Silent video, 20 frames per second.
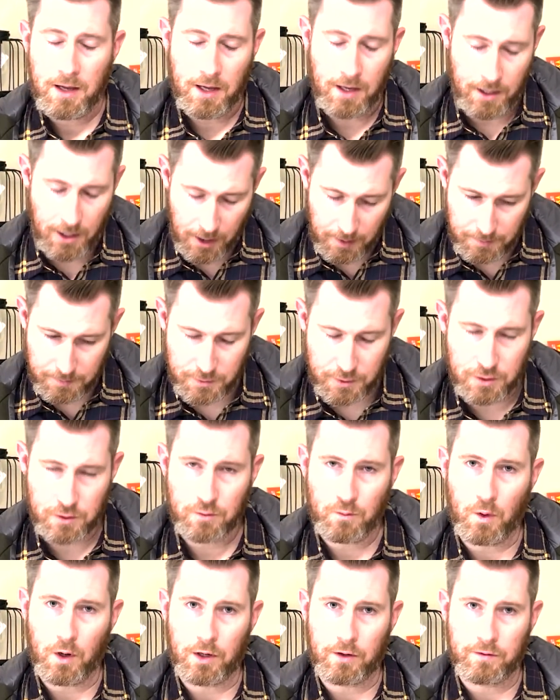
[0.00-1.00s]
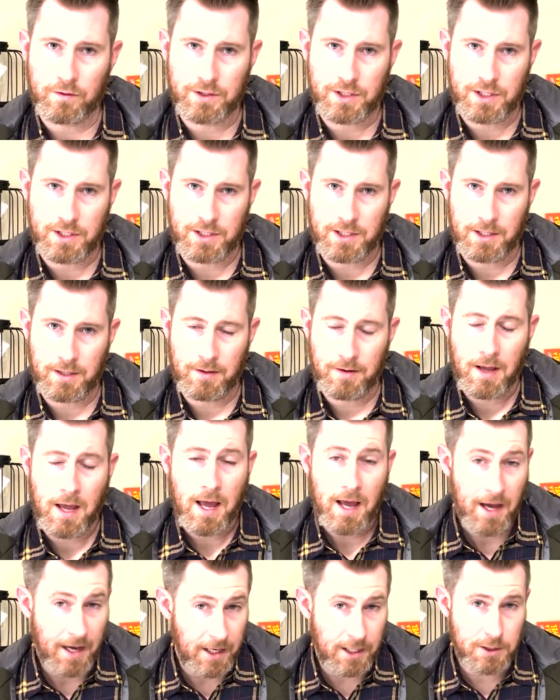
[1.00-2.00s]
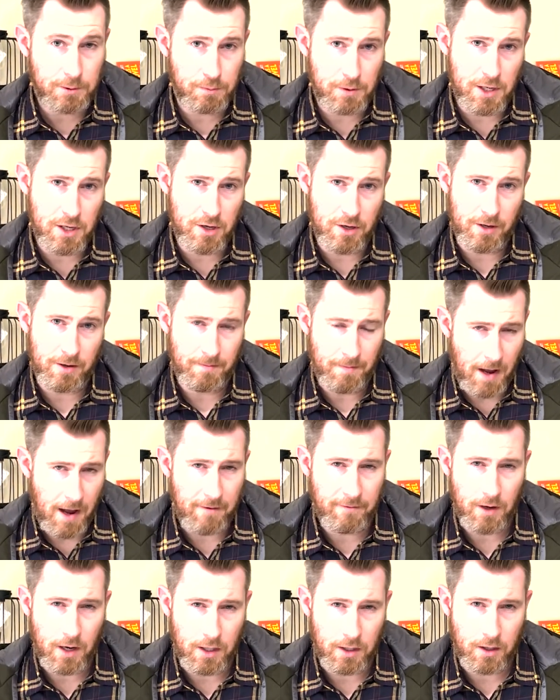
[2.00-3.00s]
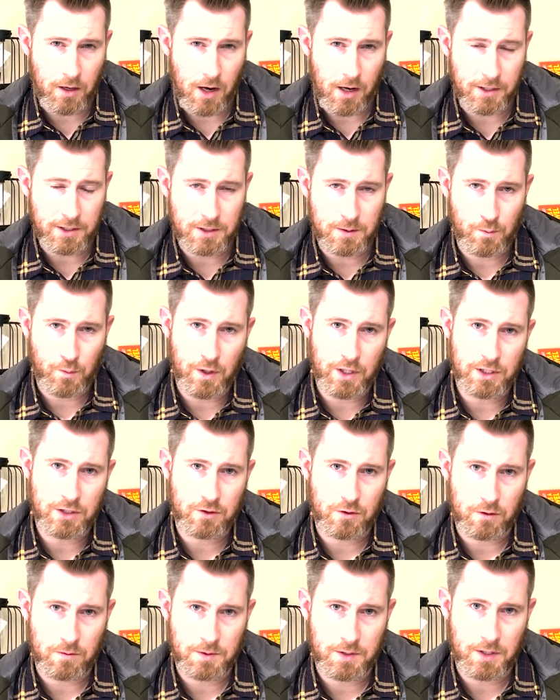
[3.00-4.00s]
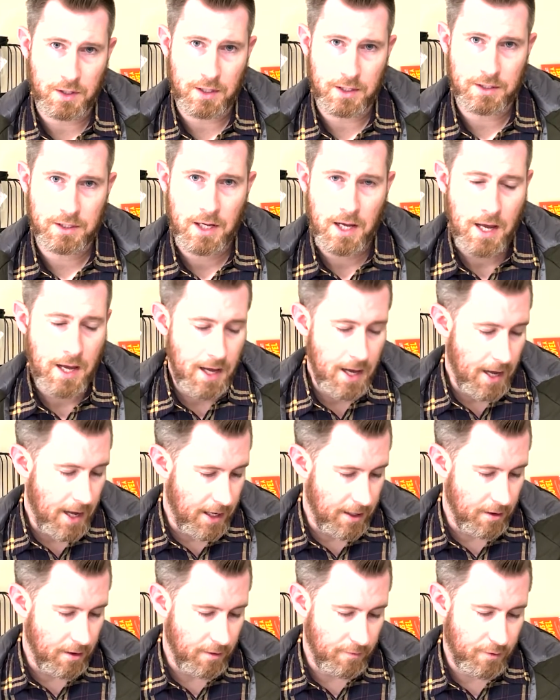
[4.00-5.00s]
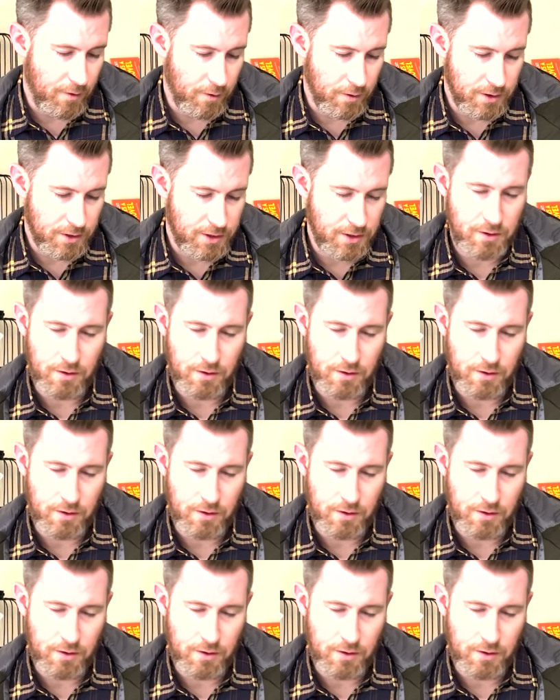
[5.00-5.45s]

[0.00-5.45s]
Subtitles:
It comes water resistant, and it's pretty good. I've gotten caught in some rainstorms in this. And of course,